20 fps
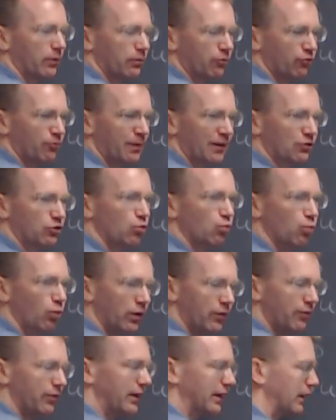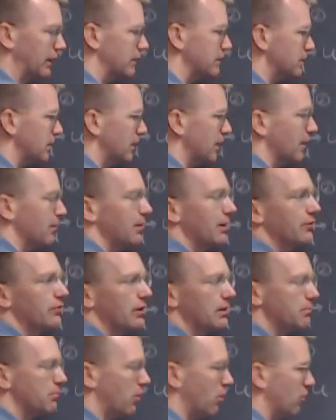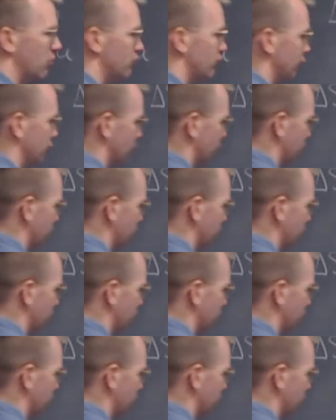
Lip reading: with respect to one thing at a time, it's a partial